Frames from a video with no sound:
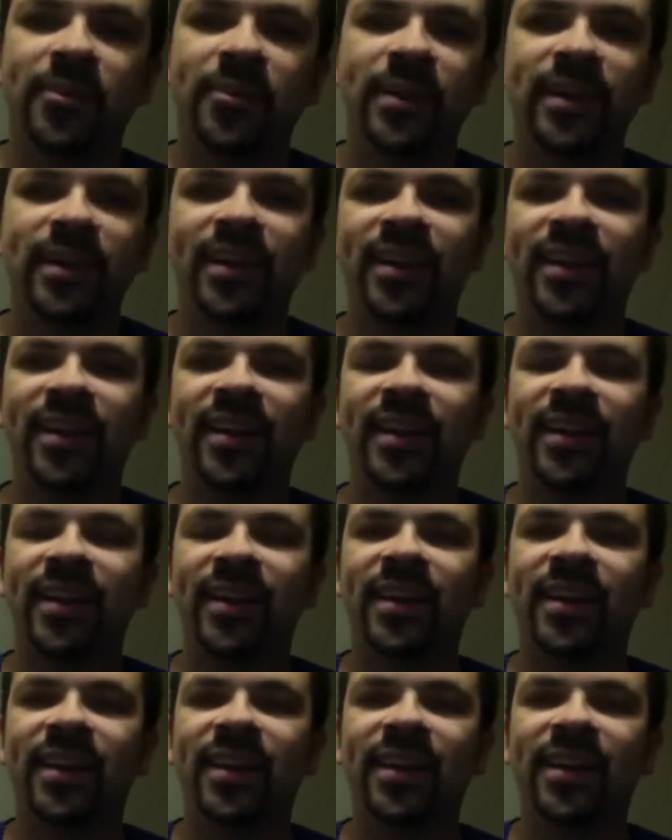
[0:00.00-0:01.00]
We
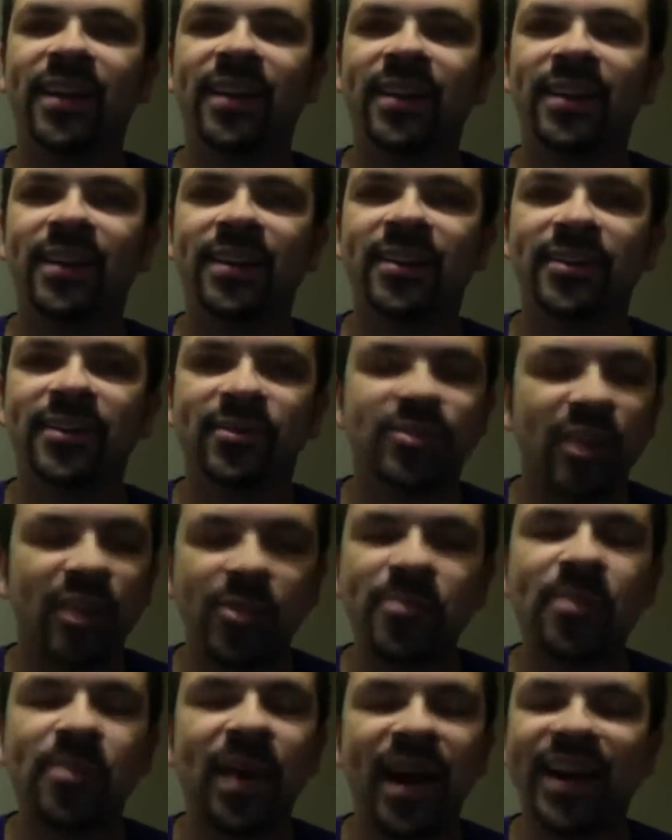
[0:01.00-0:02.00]

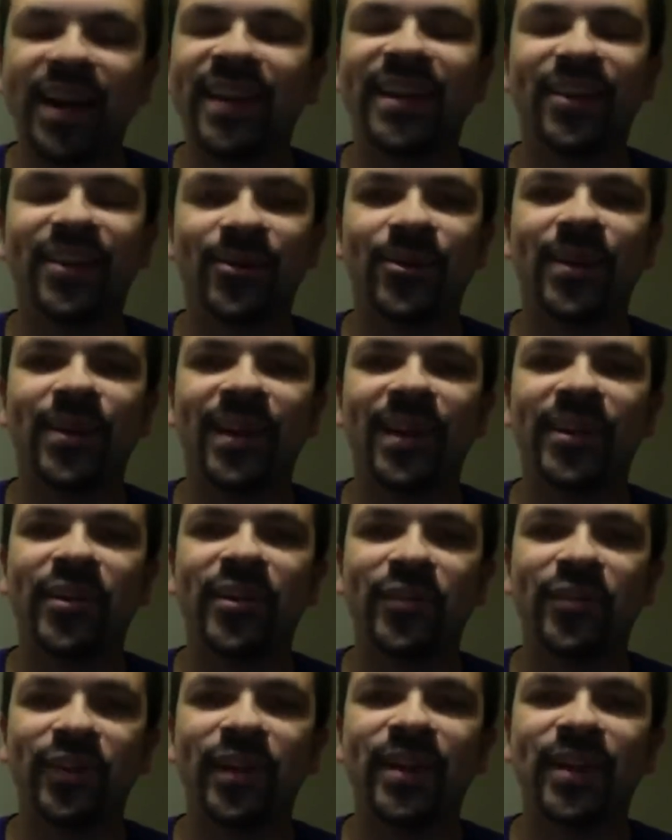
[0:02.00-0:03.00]
don't panic, Orlando
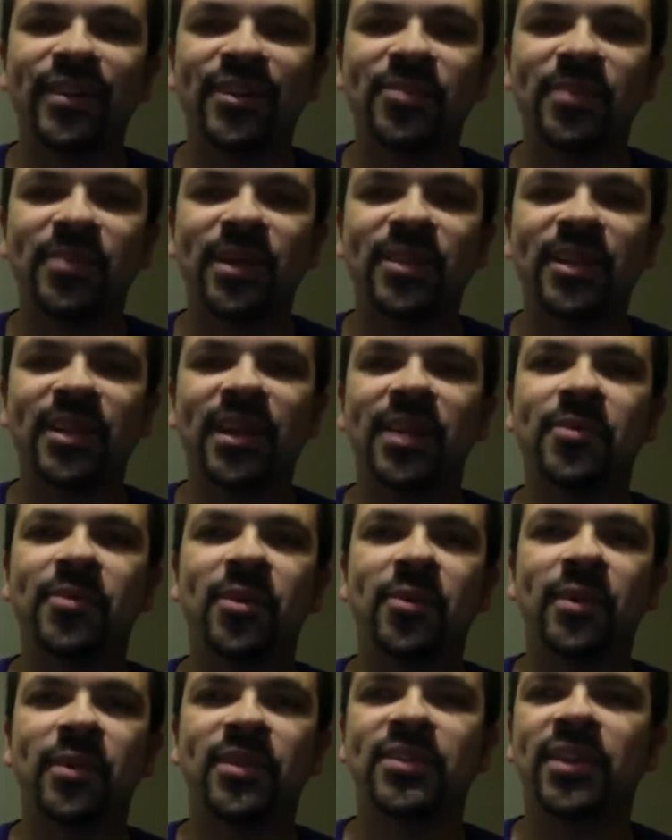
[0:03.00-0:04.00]
fans, is basically
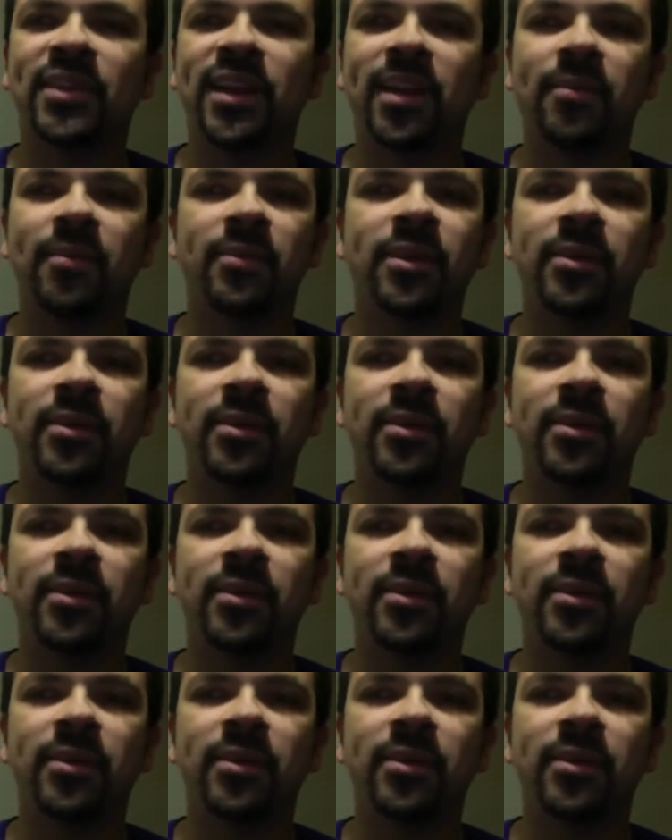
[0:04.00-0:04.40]
what we're saying.